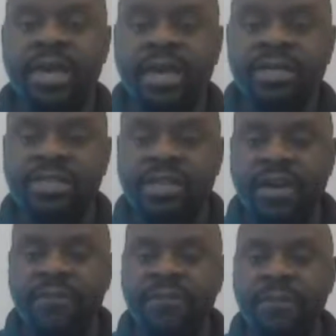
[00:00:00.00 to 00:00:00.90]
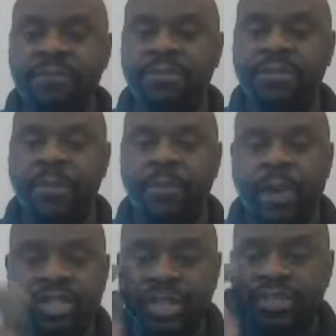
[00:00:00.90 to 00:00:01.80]
King suffered from
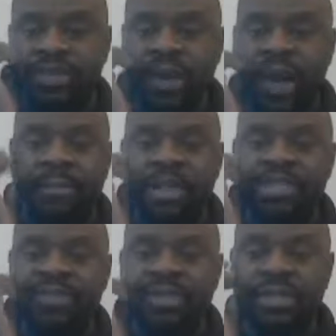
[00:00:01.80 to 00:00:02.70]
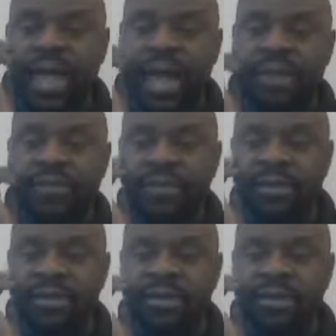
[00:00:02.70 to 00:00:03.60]
depression throughout much of his life.
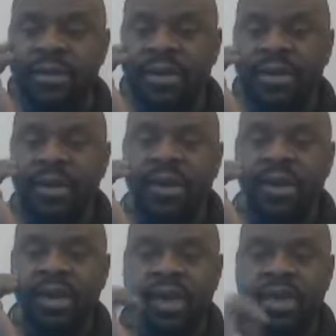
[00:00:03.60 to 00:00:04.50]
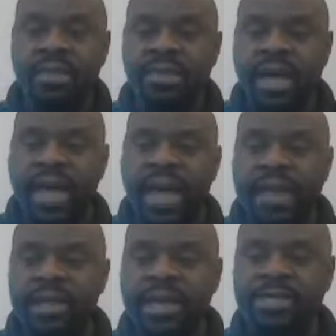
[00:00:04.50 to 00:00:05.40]
In
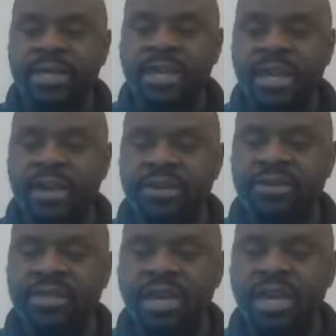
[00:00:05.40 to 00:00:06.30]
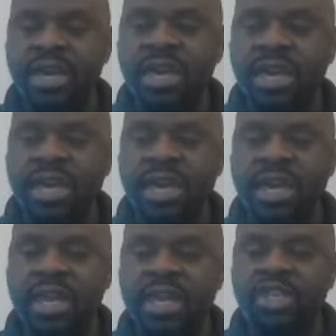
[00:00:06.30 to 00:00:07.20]
the adolescent years,
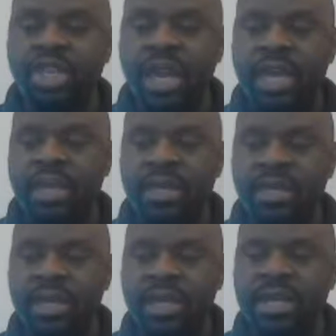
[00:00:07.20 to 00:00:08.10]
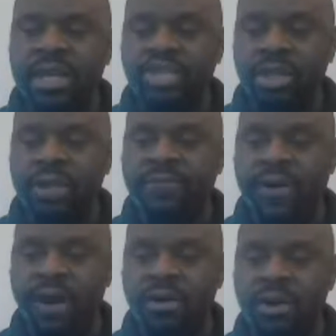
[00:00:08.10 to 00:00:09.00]
he
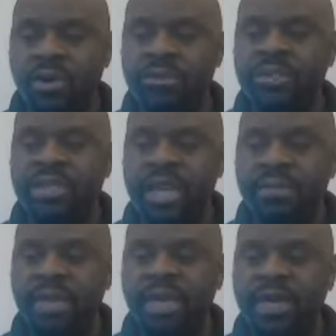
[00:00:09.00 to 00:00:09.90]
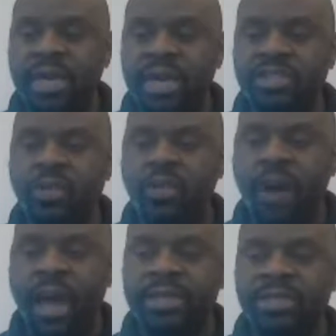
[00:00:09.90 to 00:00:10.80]
initially felt resentment against
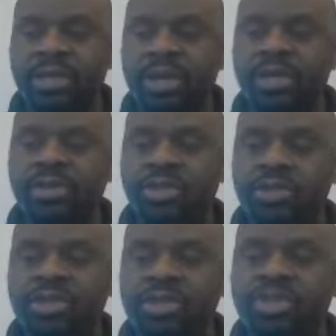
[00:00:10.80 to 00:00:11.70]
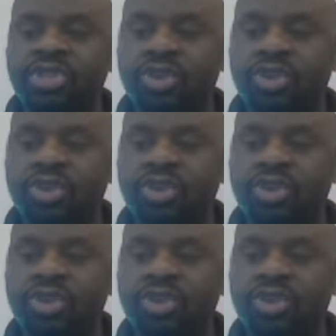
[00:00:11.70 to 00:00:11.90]
whites due to the